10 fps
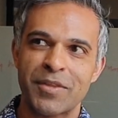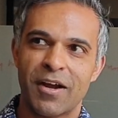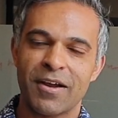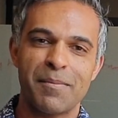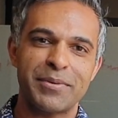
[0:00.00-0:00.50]
our
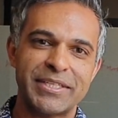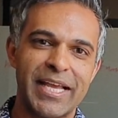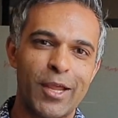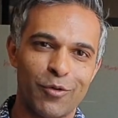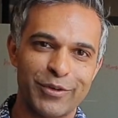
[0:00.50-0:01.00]
companies
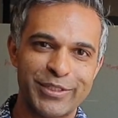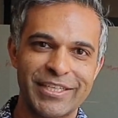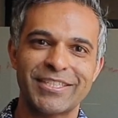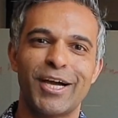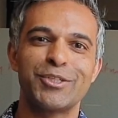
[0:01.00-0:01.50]
had over
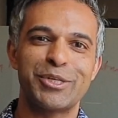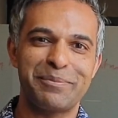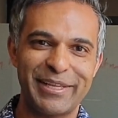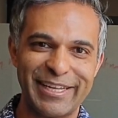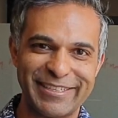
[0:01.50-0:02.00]
600
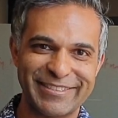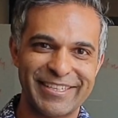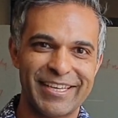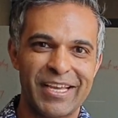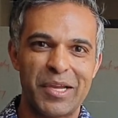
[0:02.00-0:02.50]
meetings
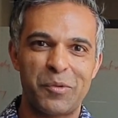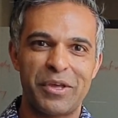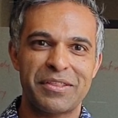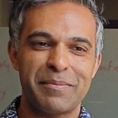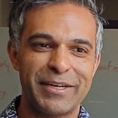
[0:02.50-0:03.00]

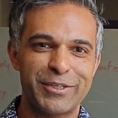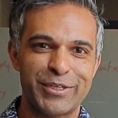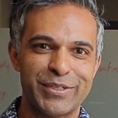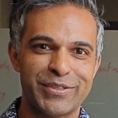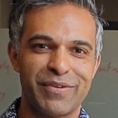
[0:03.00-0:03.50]
with
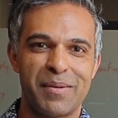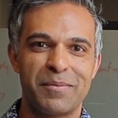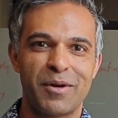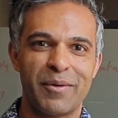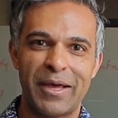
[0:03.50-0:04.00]
mentors
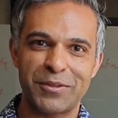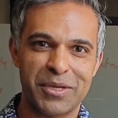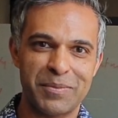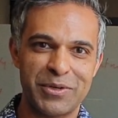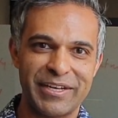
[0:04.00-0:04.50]
from around the
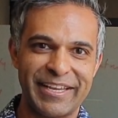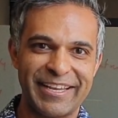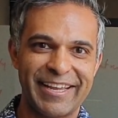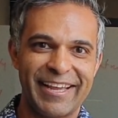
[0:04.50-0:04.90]
community,